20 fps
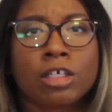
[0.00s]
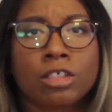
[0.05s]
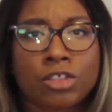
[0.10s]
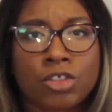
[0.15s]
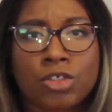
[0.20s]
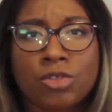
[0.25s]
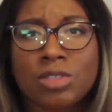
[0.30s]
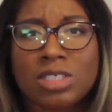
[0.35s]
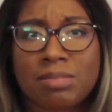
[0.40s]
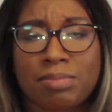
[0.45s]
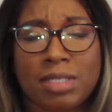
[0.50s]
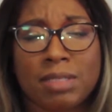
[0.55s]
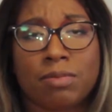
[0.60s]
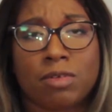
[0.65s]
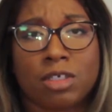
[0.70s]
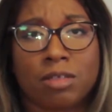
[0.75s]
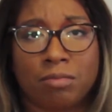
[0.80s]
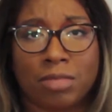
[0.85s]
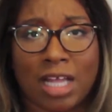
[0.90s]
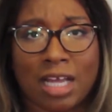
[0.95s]
Jewish
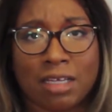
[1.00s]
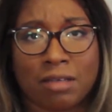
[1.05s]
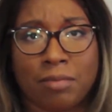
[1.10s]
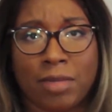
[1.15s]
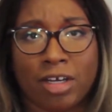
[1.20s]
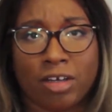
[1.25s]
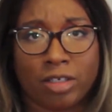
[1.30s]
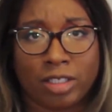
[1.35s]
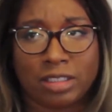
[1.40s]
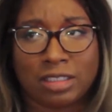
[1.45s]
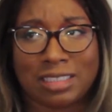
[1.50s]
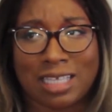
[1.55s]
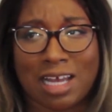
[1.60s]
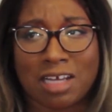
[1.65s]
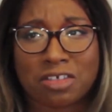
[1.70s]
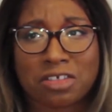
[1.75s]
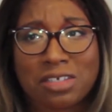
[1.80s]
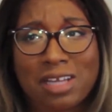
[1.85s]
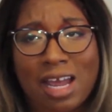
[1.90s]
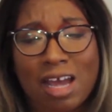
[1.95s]
people and Black Americans
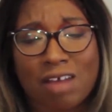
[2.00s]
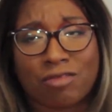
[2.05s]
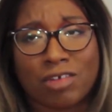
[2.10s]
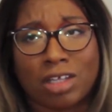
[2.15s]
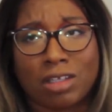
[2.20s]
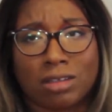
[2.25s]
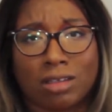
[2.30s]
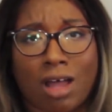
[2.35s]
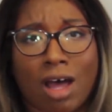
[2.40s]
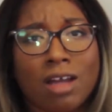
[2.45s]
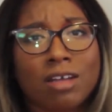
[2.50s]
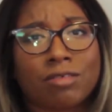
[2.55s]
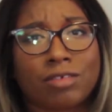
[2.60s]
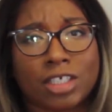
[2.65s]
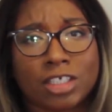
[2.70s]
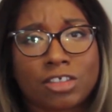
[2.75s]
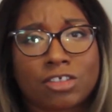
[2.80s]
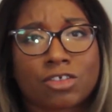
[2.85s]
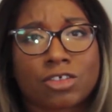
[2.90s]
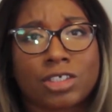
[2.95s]
actually have a lot of
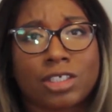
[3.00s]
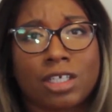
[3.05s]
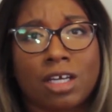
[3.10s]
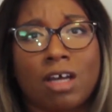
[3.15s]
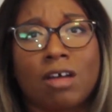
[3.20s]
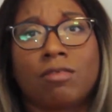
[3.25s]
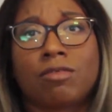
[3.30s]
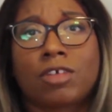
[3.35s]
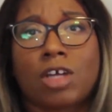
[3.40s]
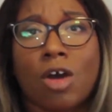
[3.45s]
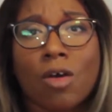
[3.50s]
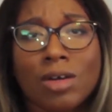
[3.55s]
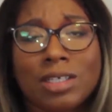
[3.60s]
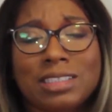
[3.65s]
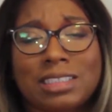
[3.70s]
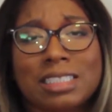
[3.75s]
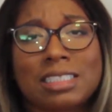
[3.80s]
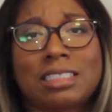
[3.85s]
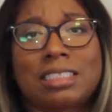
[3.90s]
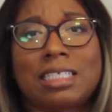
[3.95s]
history of
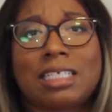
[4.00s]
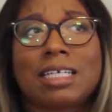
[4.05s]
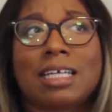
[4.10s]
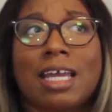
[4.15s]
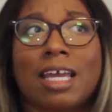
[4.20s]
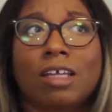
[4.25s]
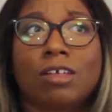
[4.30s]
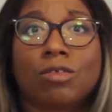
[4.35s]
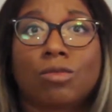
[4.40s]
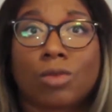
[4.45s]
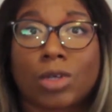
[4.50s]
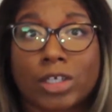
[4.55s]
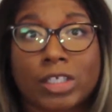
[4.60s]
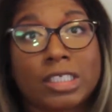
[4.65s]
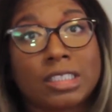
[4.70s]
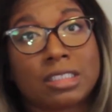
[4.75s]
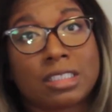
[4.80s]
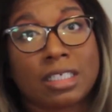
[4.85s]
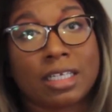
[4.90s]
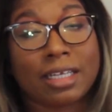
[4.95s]
coexisting and
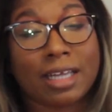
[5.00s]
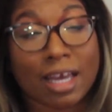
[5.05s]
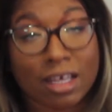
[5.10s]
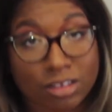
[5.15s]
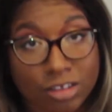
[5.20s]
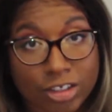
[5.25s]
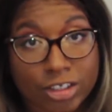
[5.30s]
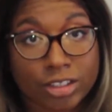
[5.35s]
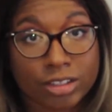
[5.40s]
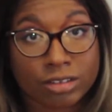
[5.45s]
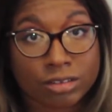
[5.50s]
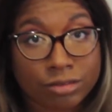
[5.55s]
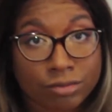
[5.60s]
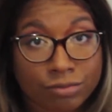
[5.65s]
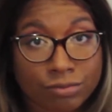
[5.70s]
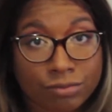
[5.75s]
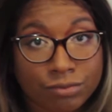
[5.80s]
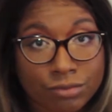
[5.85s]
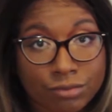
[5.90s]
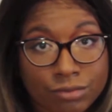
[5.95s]
working together.
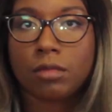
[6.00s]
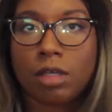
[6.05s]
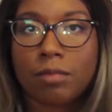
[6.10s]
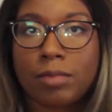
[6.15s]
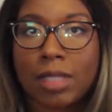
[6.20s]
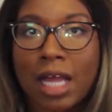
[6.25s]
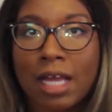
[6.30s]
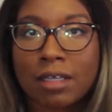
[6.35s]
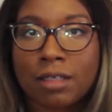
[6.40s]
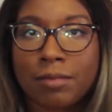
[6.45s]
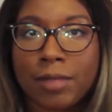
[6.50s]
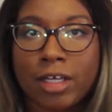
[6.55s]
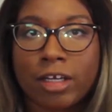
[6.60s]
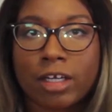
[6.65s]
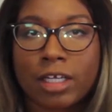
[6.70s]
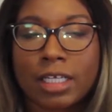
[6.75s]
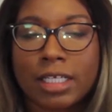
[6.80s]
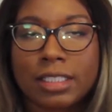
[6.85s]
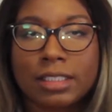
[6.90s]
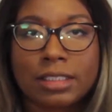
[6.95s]
Black
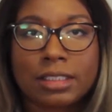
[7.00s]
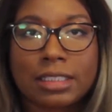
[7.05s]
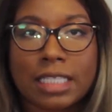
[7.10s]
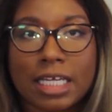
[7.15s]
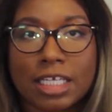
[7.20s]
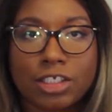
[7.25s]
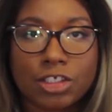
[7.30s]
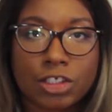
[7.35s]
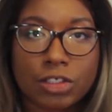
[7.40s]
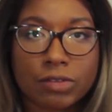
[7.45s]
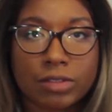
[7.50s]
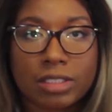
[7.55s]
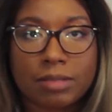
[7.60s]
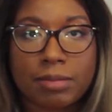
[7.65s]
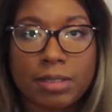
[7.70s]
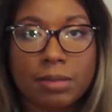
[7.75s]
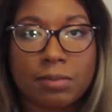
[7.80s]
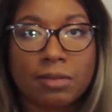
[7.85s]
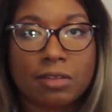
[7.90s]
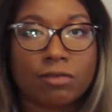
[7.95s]
Americans and
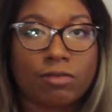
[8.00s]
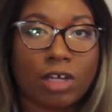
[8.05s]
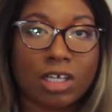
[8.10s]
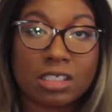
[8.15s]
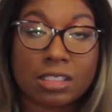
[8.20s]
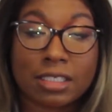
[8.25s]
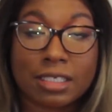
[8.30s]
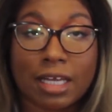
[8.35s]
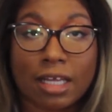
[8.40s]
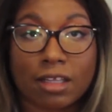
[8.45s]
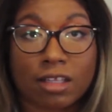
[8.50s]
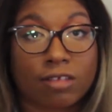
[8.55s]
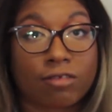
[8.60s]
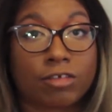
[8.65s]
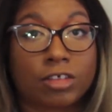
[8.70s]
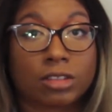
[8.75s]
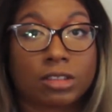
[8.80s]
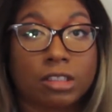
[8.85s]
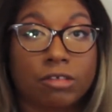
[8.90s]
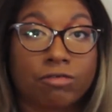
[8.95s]
Jewish people fought together
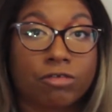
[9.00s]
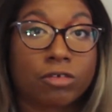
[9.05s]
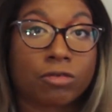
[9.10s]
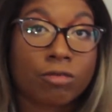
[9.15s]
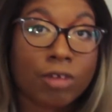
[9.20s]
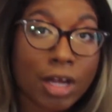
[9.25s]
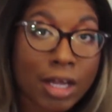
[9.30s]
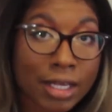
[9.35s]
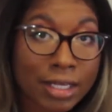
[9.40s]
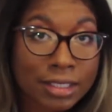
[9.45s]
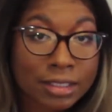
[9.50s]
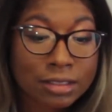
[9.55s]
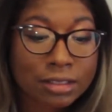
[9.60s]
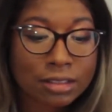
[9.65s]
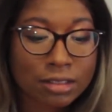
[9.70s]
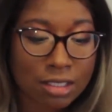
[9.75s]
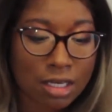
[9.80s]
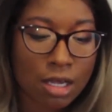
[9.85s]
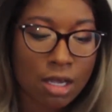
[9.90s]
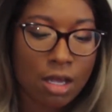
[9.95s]
for civil
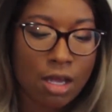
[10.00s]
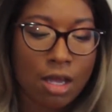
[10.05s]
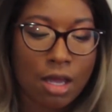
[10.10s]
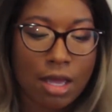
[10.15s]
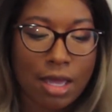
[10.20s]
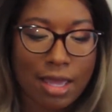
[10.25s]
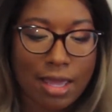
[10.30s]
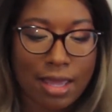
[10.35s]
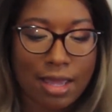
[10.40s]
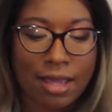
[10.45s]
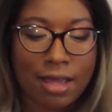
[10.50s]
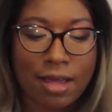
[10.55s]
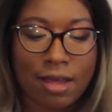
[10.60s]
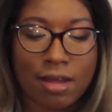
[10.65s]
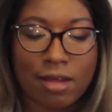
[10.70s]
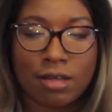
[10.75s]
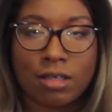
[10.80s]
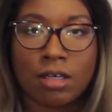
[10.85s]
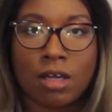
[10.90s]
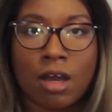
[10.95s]
rights,
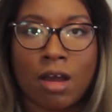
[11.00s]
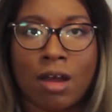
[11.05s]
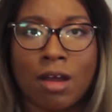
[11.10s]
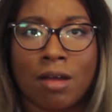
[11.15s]
and